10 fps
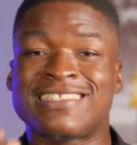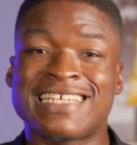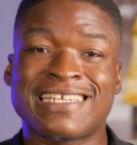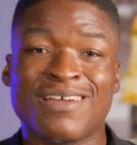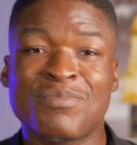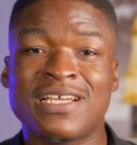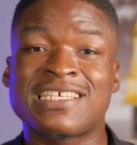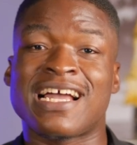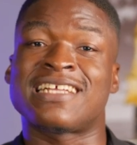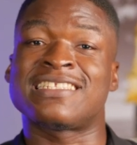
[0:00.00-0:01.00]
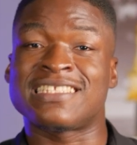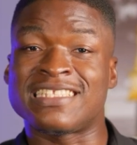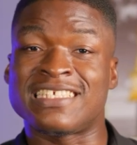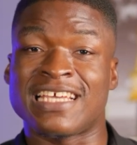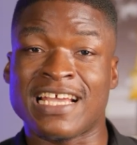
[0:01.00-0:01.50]
Dynamics and
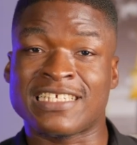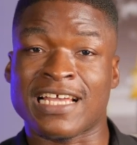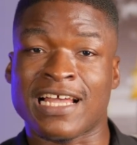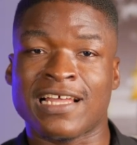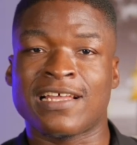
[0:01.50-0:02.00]
de-esser.